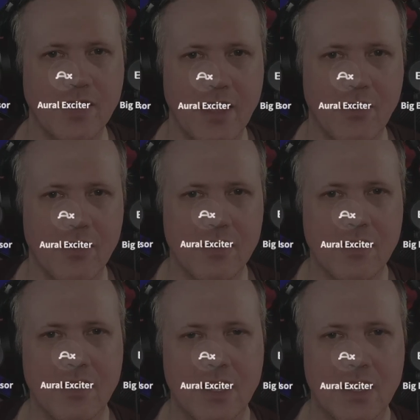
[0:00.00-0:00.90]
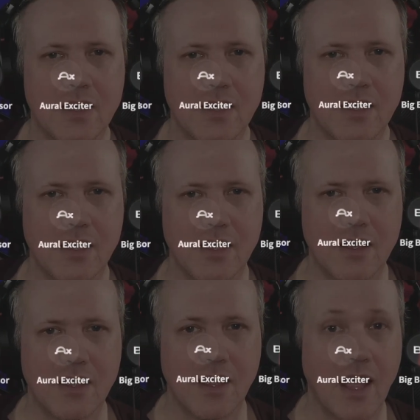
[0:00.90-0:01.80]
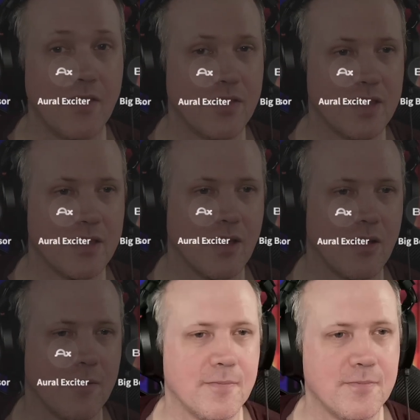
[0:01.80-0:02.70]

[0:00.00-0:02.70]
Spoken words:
gate on, and there you go.